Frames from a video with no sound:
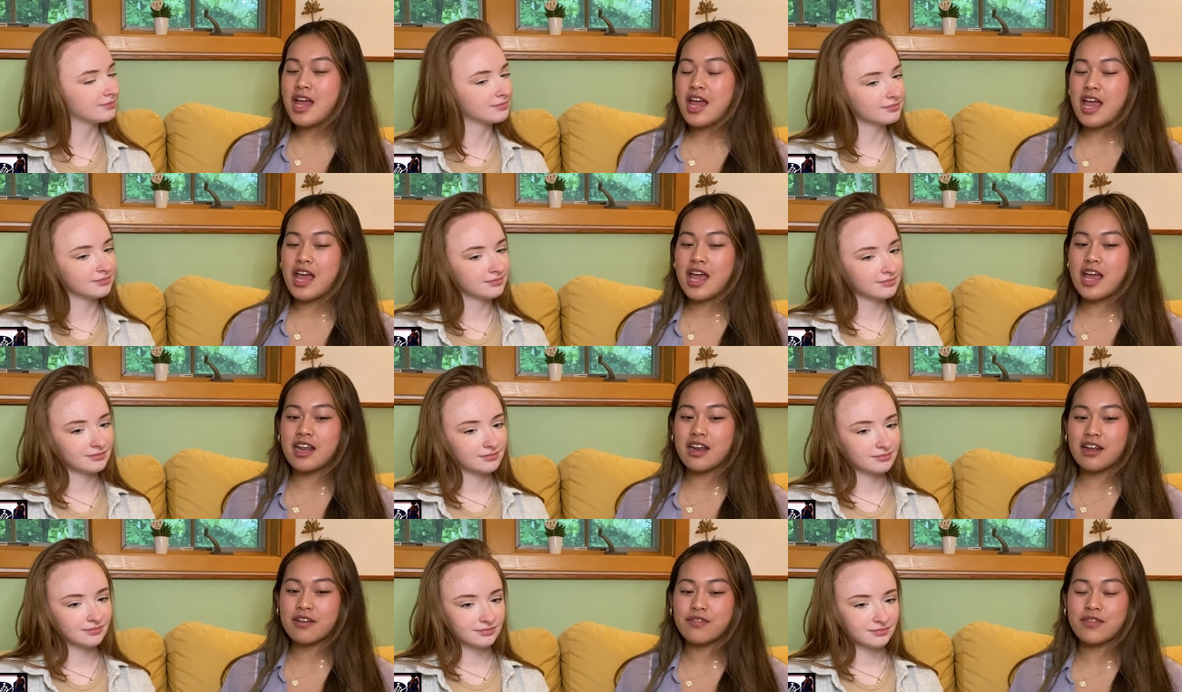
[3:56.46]

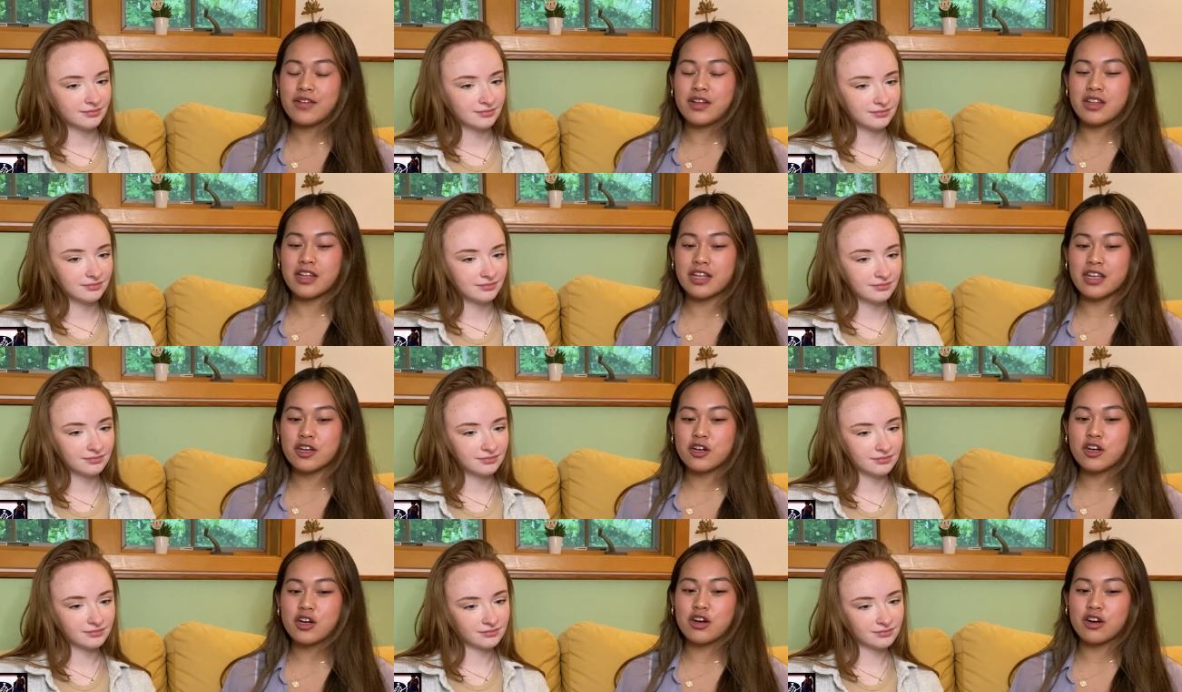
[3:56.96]
Speaker 1: And I felt
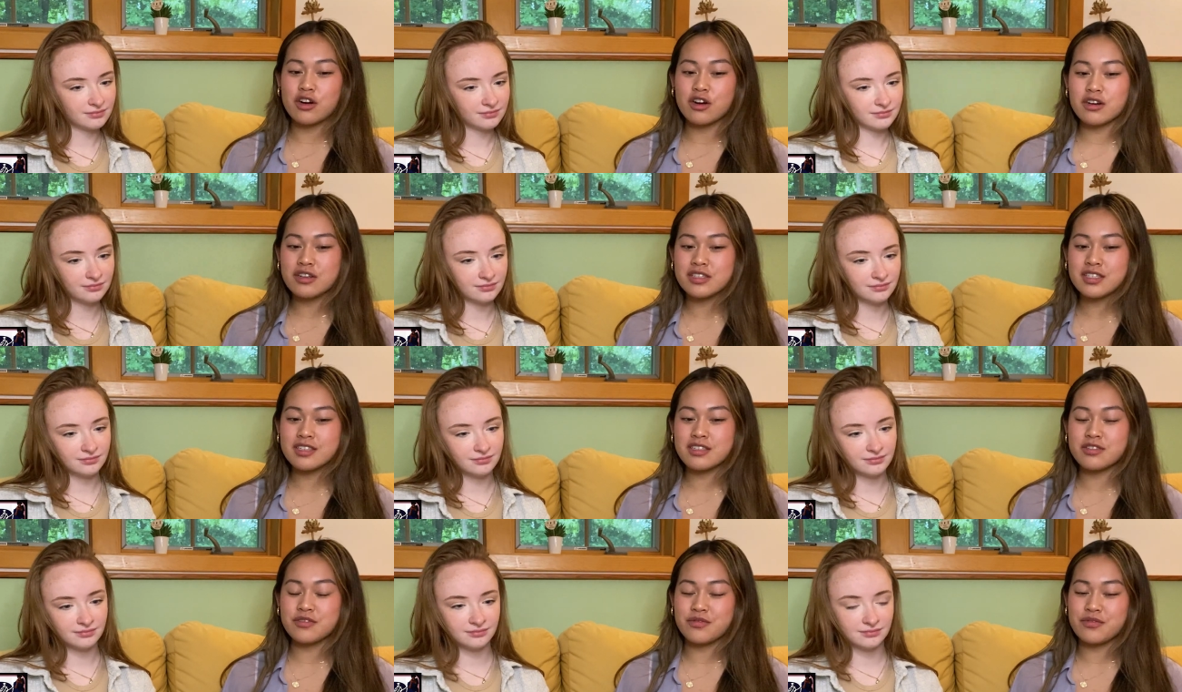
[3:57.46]
like hers
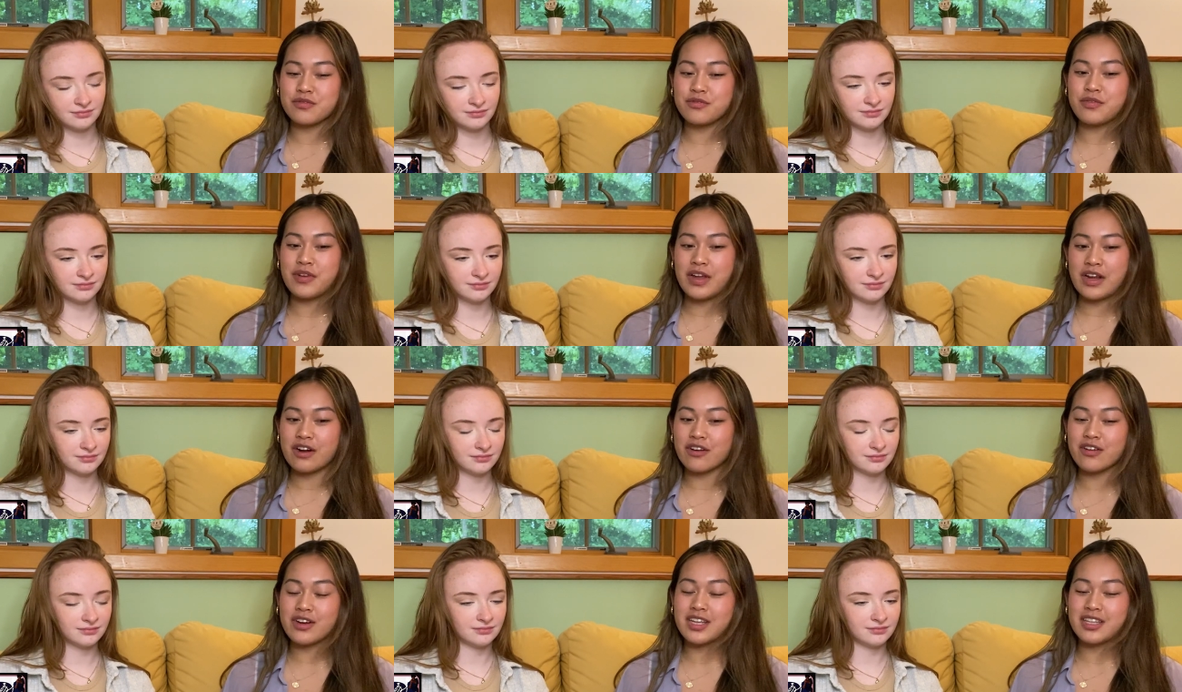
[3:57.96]
is
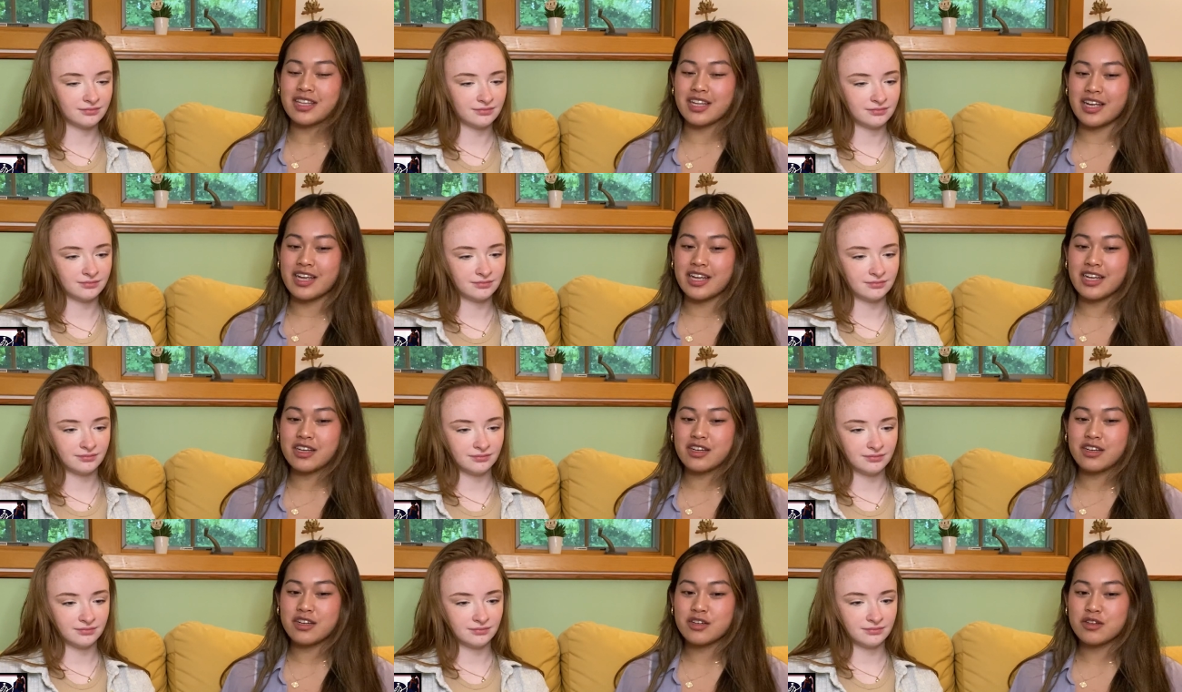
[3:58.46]
very
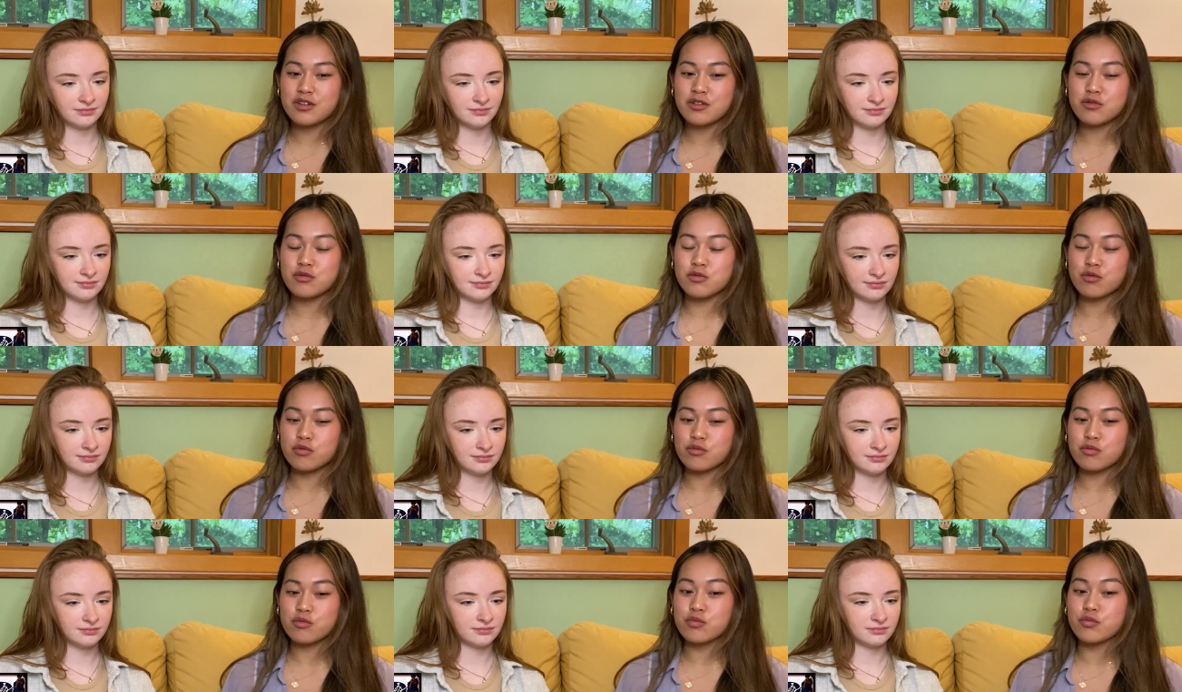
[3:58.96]
like
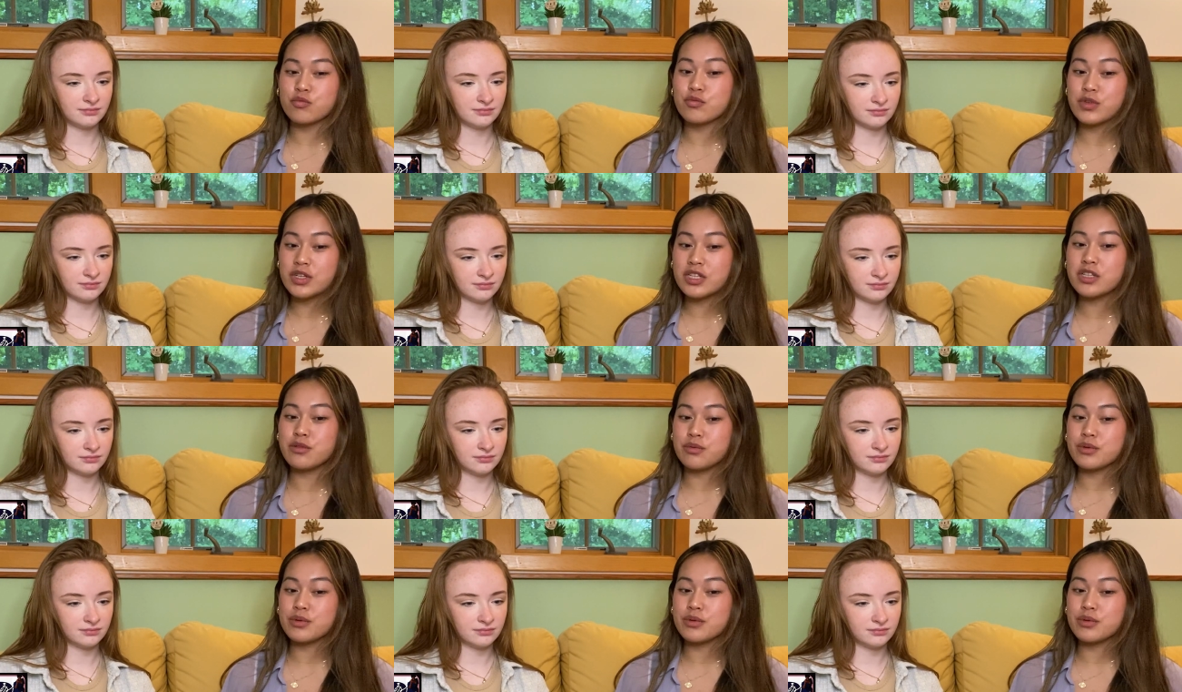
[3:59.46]
really,